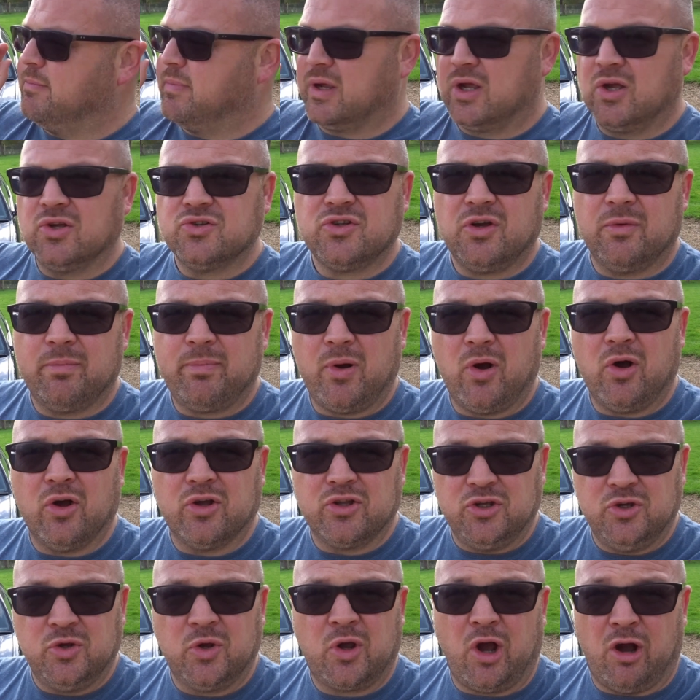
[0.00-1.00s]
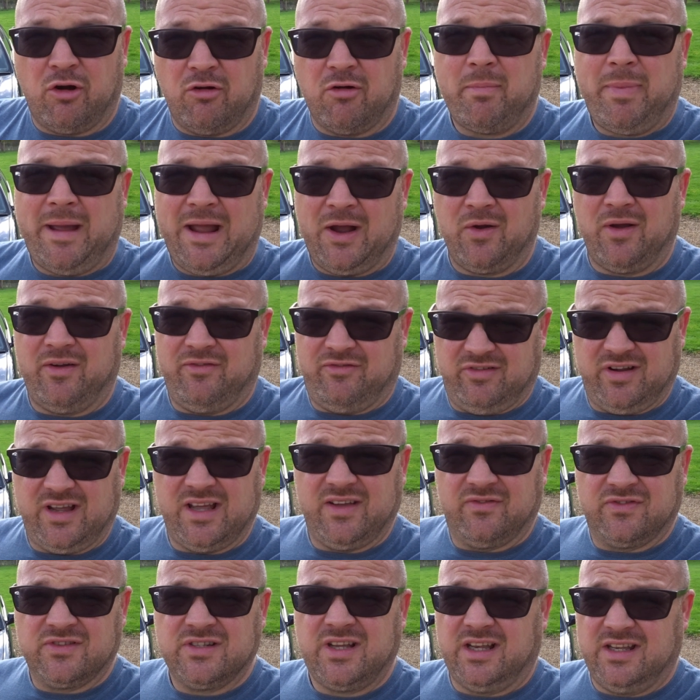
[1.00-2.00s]
Because I buy a new car about
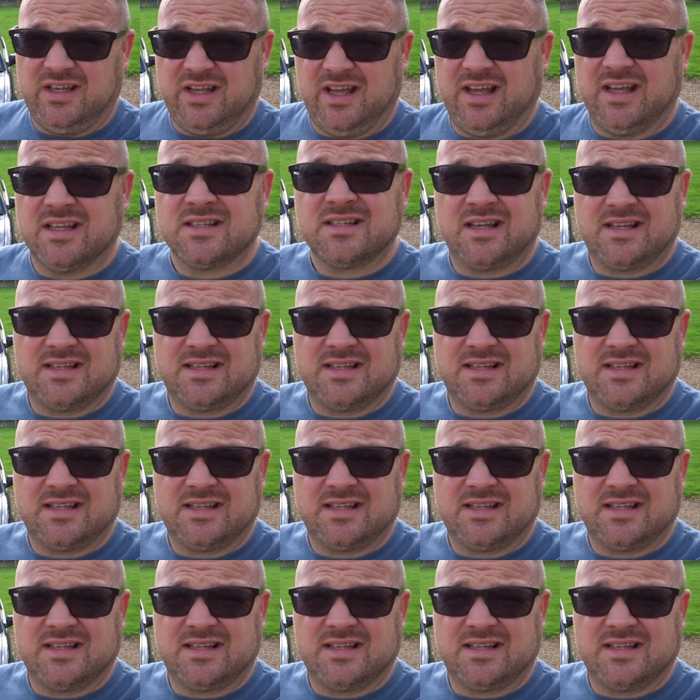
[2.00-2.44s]
every 10 years,